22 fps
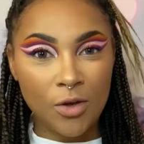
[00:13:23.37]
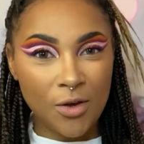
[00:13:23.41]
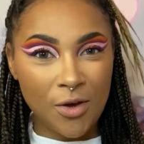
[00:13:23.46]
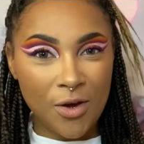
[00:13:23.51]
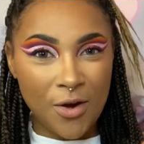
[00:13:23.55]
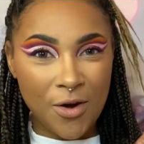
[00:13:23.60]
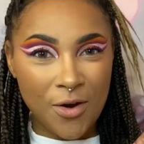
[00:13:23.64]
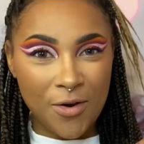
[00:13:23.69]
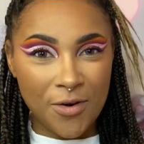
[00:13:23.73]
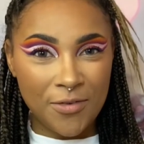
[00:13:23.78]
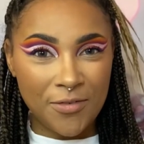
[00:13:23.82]

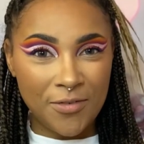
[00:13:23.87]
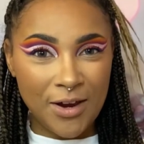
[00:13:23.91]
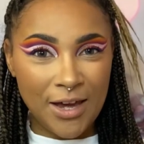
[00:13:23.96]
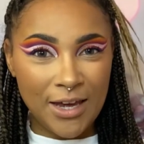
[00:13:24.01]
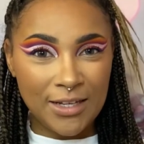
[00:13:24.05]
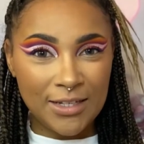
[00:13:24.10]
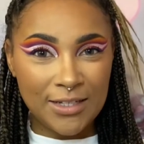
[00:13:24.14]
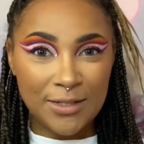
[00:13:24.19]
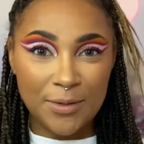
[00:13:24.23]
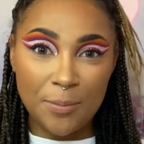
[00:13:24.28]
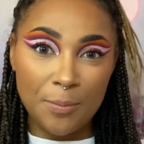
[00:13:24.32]

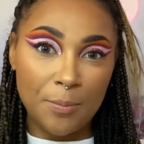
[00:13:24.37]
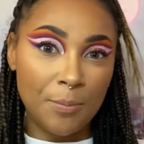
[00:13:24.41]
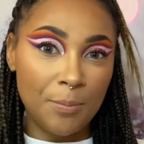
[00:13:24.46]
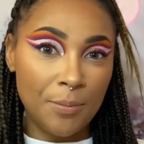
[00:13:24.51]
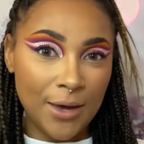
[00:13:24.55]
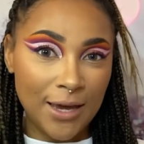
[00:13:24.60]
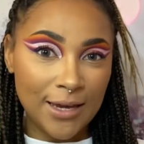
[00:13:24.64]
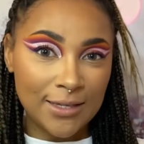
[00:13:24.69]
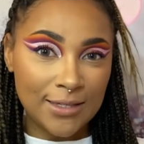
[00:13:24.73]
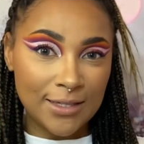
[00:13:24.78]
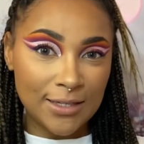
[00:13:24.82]
Alright,
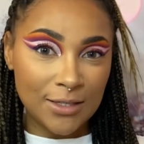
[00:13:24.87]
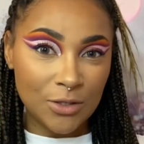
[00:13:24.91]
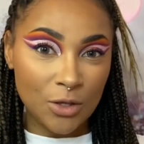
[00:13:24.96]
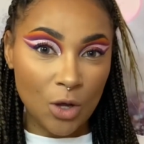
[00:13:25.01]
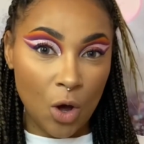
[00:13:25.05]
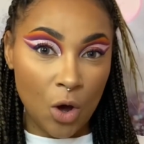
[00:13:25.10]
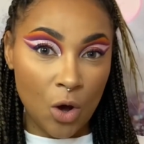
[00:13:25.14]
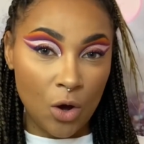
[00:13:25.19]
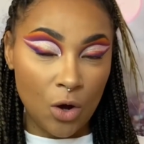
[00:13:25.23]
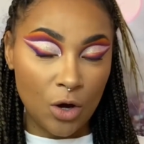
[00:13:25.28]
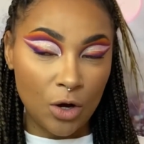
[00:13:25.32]
base is
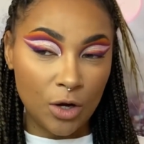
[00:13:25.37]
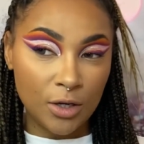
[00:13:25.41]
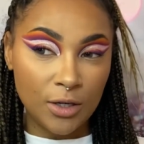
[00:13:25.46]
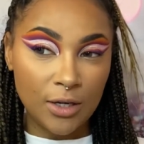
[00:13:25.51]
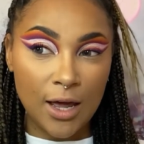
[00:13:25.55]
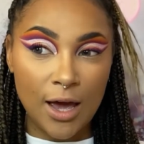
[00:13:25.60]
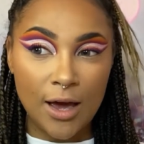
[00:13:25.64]
on.